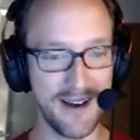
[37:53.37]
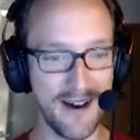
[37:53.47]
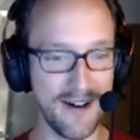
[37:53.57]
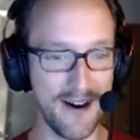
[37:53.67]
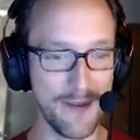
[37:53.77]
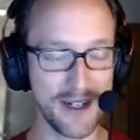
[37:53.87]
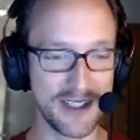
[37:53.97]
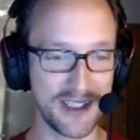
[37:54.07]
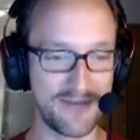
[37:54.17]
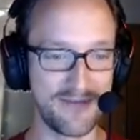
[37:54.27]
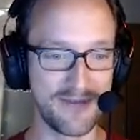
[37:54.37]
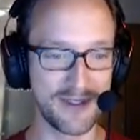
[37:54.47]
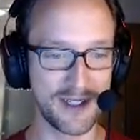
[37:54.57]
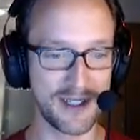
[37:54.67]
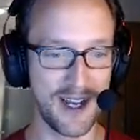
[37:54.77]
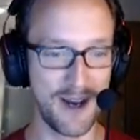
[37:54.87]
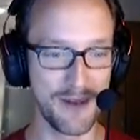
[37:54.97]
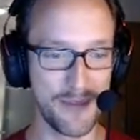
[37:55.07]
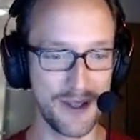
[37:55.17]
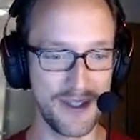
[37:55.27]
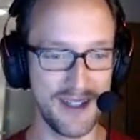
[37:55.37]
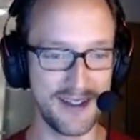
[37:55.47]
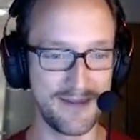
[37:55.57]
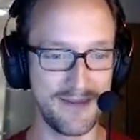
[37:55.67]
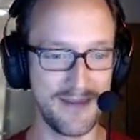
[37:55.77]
oh, I'm gonna put these